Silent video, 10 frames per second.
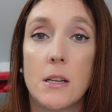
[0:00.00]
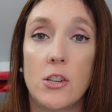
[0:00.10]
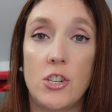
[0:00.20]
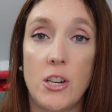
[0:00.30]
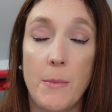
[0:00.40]

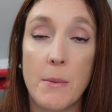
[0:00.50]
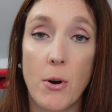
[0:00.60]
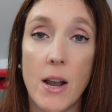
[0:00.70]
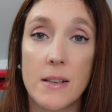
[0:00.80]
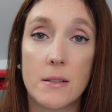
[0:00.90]
shipping
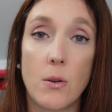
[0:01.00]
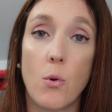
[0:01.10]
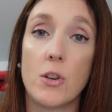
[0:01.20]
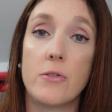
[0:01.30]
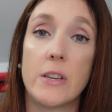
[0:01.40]
price,
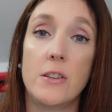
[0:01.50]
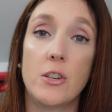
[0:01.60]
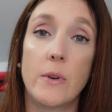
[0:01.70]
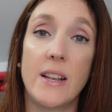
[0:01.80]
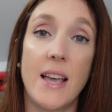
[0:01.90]
or you can
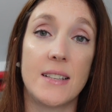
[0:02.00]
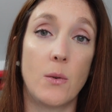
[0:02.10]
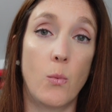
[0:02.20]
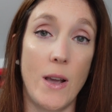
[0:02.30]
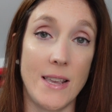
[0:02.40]
do it as a
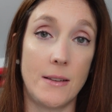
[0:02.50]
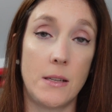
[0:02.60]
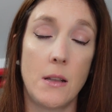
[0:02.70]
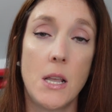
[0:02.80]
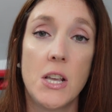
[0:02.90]

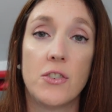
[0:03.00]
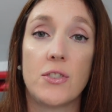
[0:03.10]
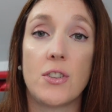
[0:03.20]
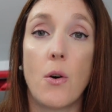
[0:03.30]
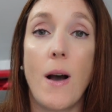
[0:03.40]
weight.
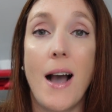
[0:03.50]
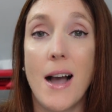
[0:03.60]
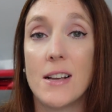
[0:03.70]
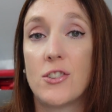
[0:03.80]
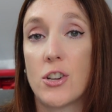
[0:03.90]
So
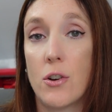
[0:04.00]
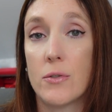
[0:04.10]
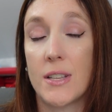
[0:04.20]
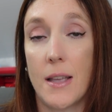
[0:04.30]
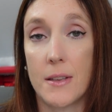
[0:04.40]
I
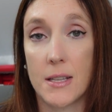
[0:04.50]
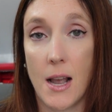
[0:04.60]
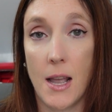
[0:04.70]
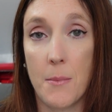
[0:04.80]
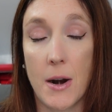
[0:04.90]
chose at the
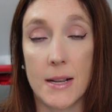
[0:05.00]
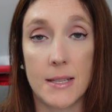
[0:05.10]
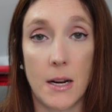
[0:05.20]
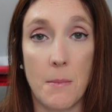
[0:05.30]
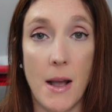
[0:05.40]
time when I
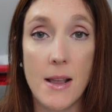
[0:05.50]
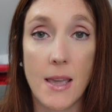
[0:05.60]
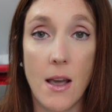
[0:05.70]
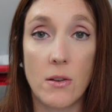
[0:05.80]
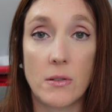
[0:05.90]
set up my
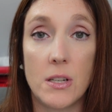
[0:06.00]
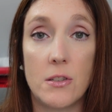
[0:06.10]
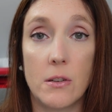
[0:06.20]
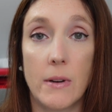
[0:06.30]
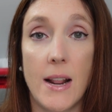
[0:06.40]
account to
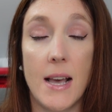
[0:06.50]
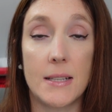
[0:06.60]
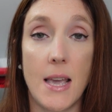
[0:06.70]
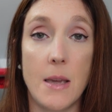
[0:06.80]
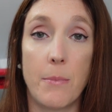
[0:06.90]
do it as a